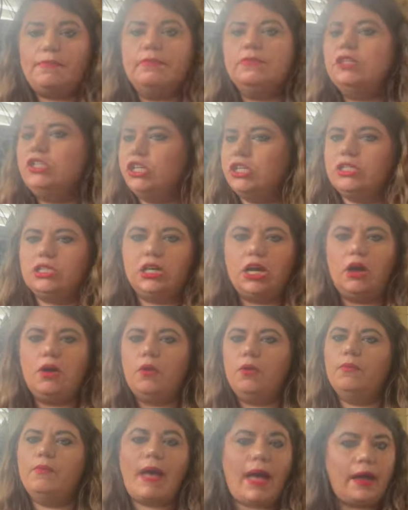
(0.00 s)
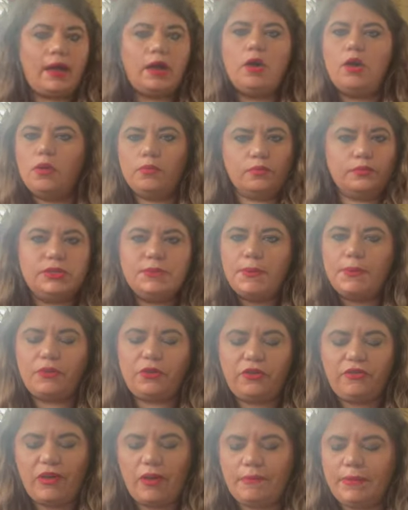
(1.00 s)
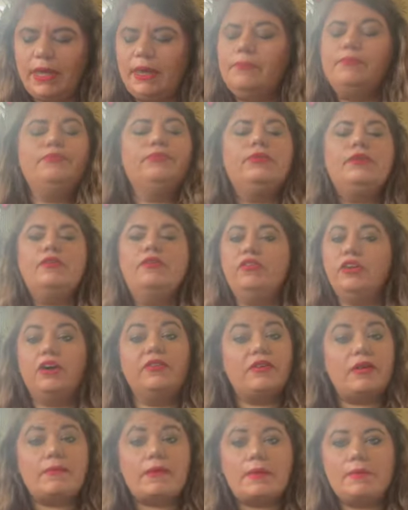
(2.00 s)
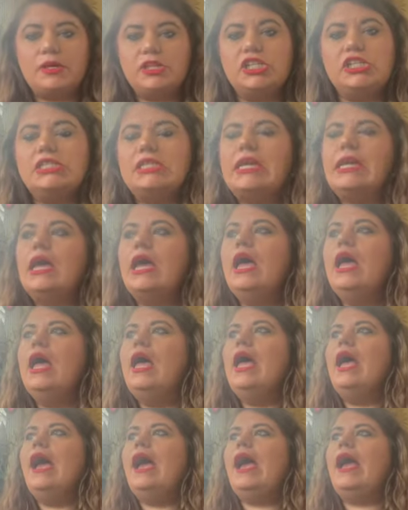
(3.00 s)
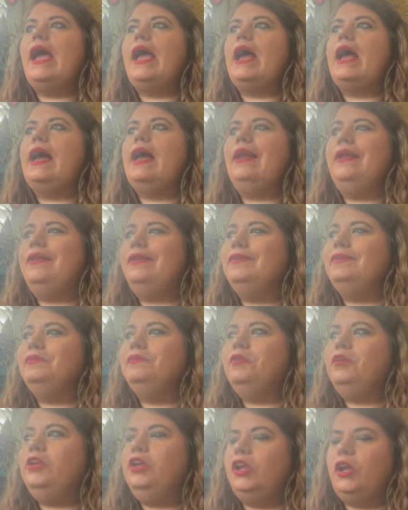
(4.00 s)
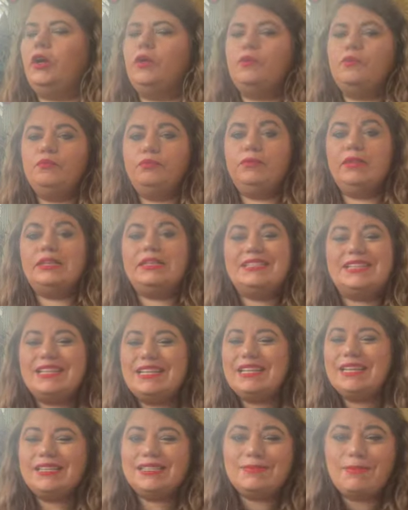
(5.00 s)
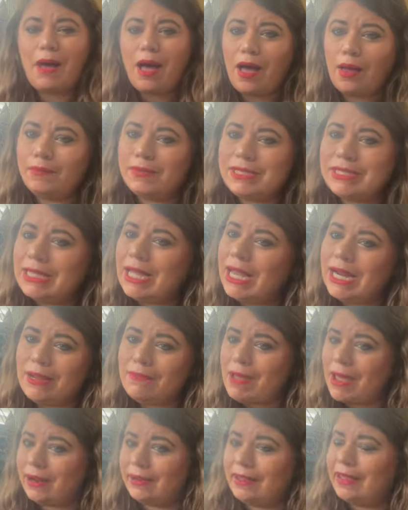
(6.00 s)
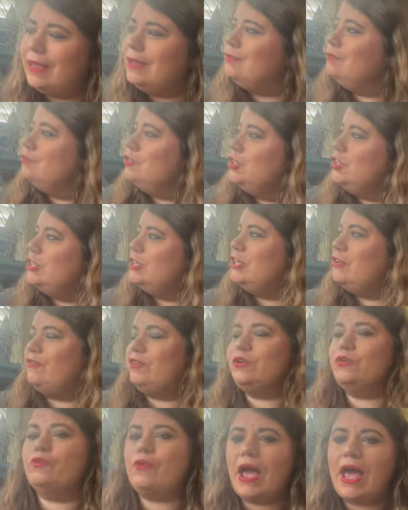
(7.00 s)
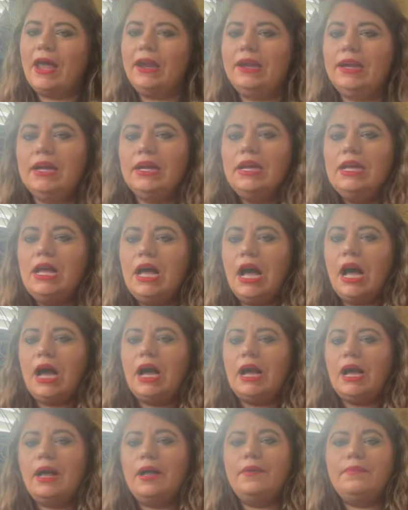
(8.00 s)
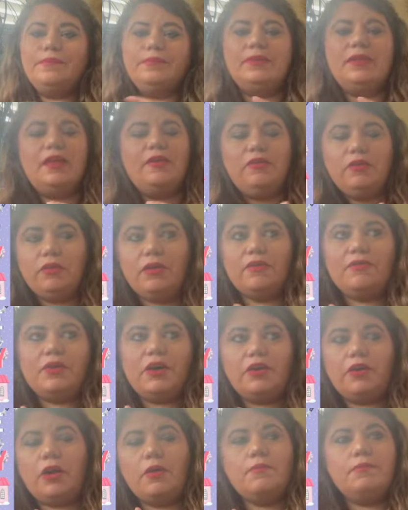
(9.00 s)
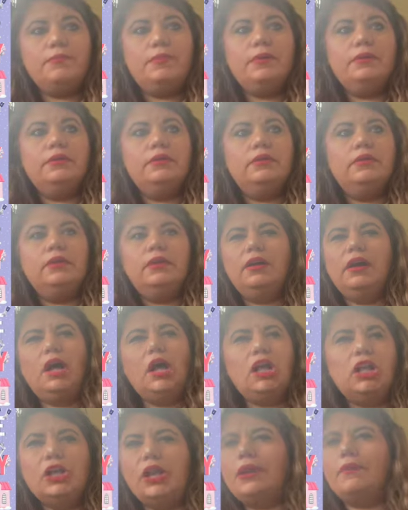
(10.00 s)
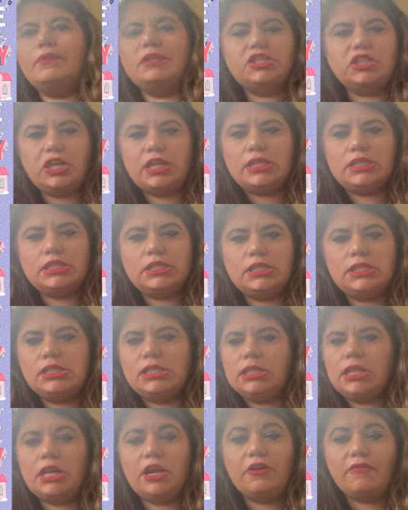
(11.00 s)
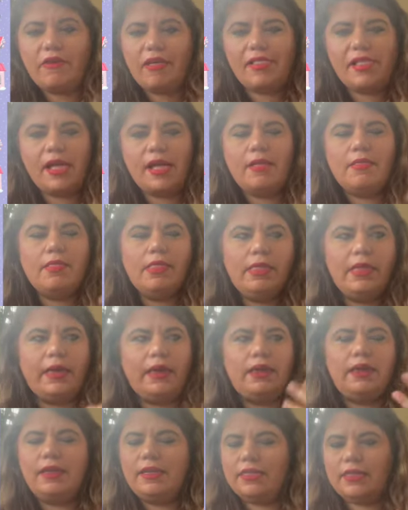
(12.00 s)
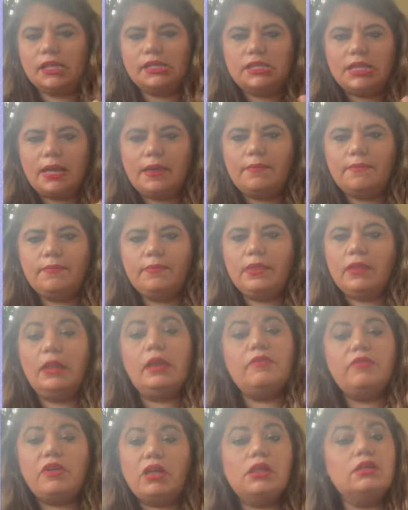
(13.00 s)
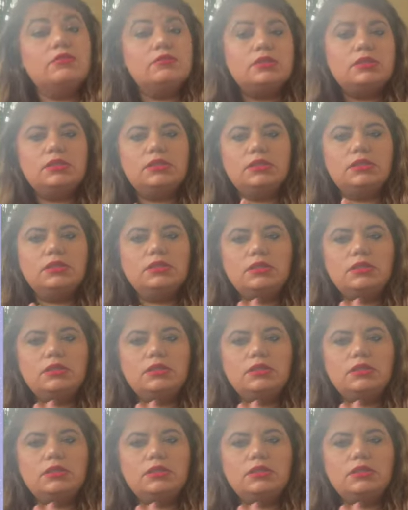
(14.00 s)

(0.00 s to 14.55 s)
She has to go back home to be with her family for a family emergency. And, you know, Dylan's mom is kind of meddling. If you read, If You Give a Grump a Holiday Wish List, the novella, like in the same, it follows